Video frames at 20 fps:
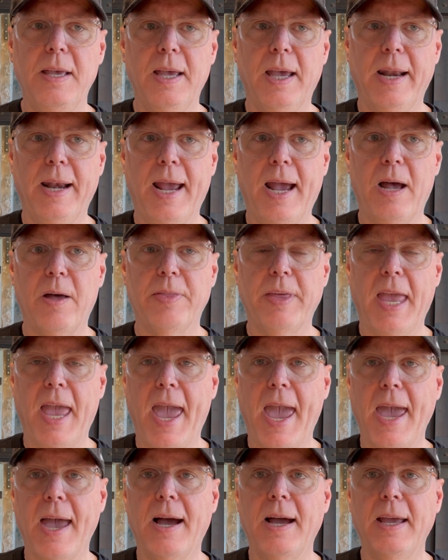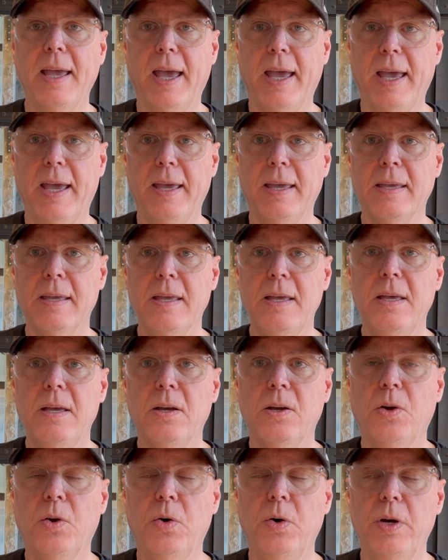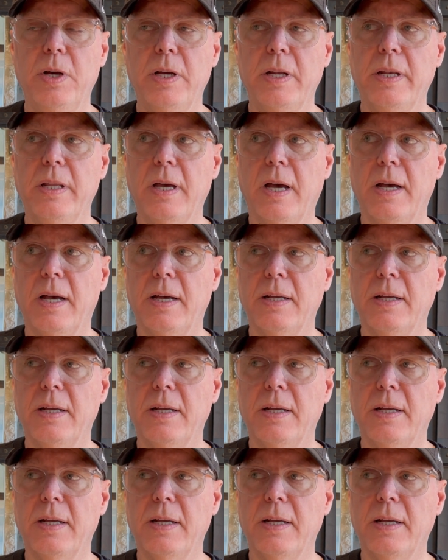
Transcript: and how the AIA could